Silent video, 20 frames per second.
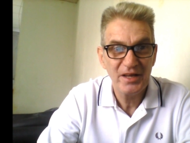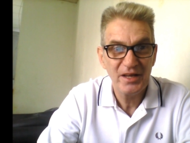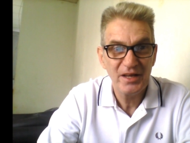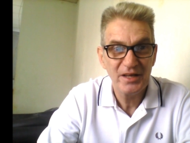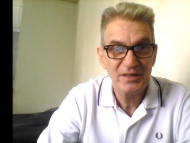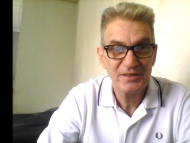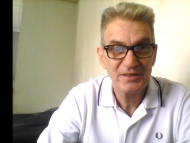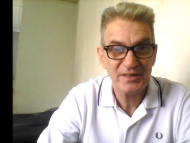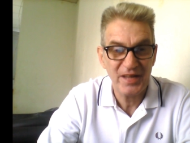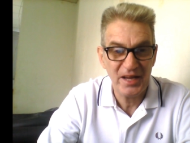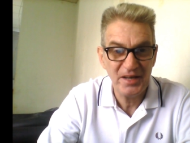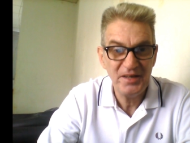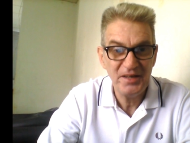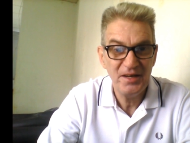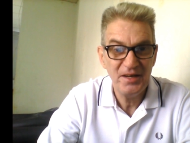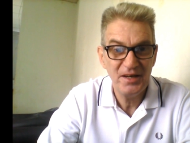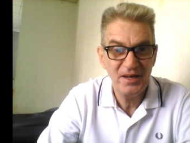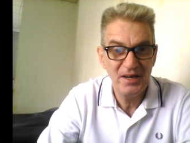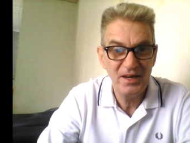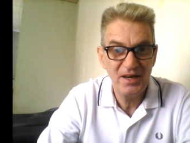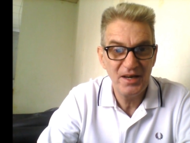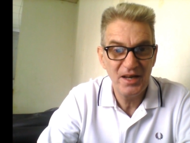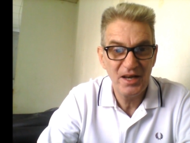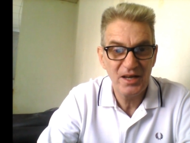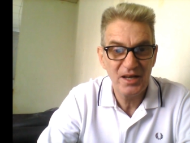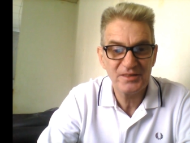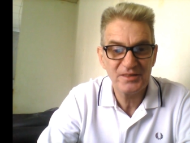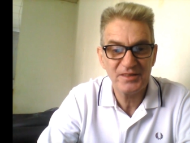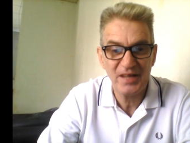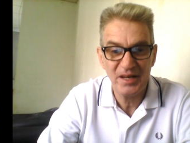set.
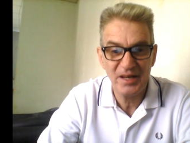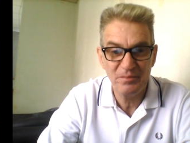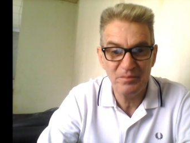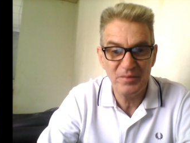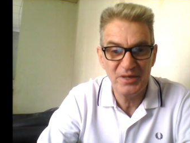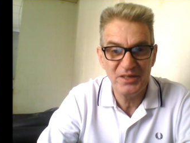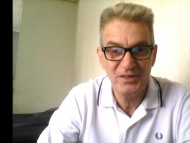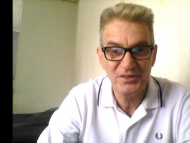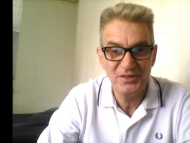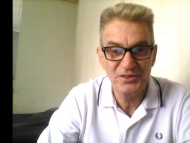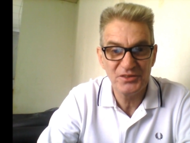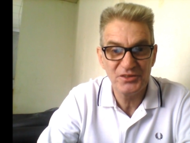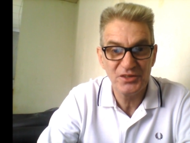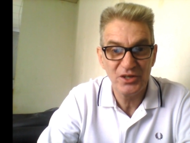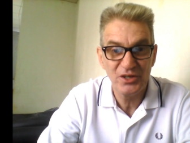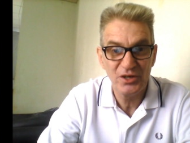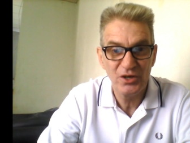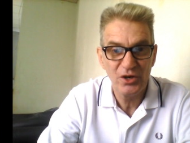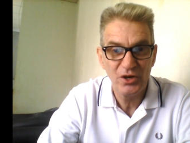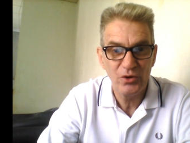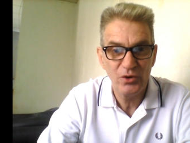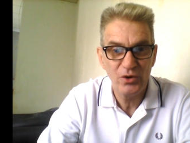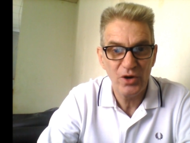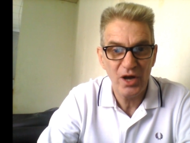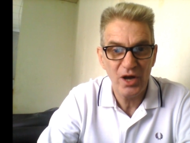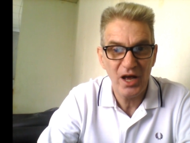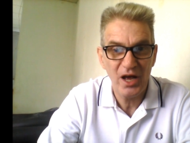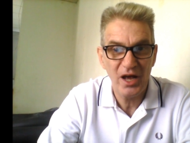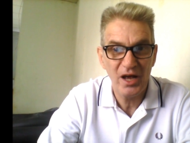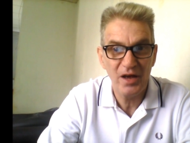Set means
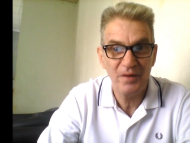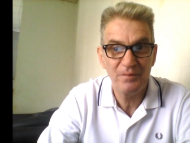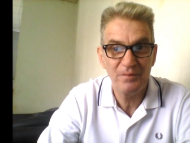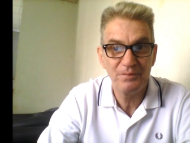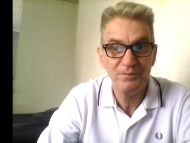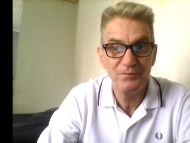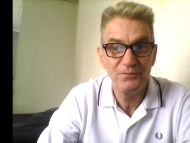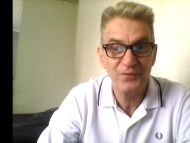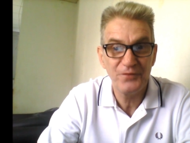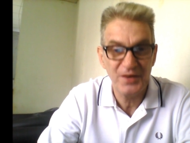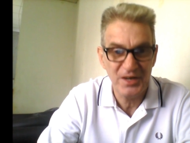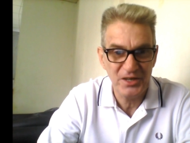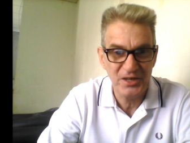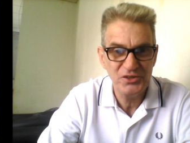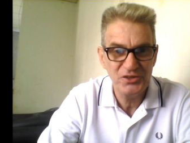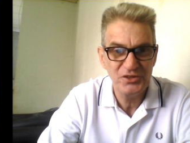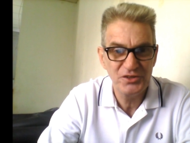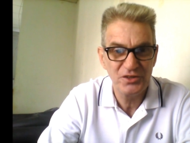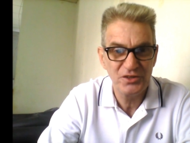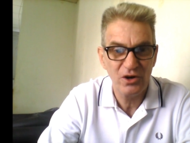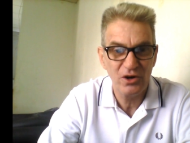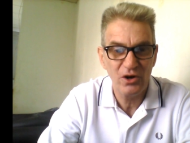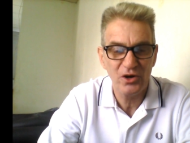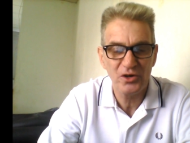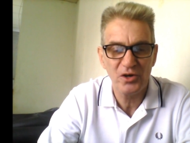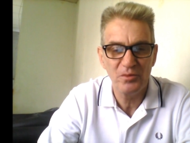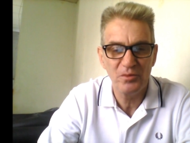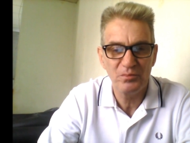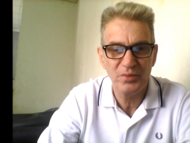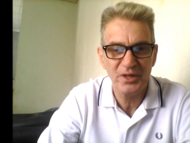finished or
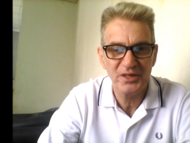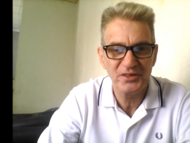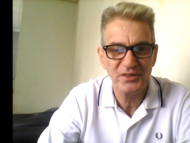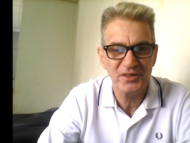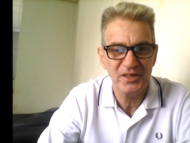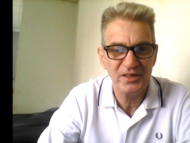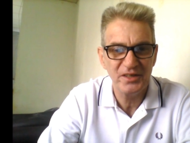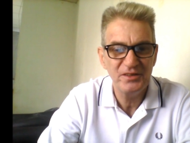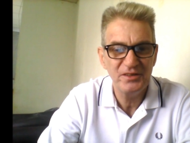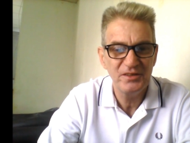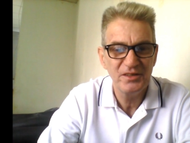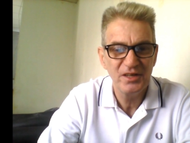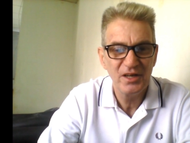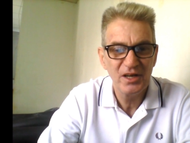completed.